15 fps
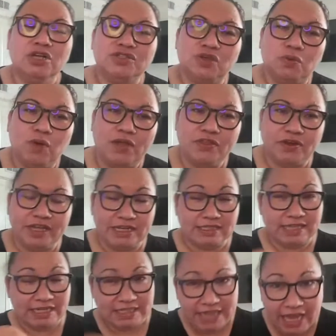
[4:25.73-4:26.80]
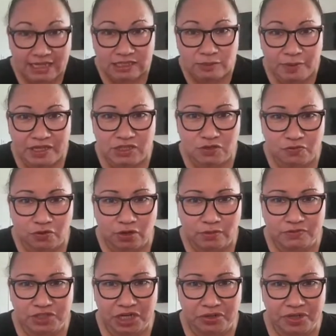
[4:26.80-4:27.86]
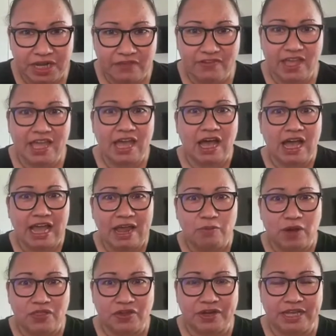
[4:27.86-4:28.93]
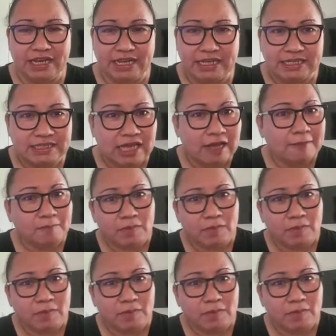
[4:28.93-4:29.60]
So whether it is a text-based form of generative AI, whether it is,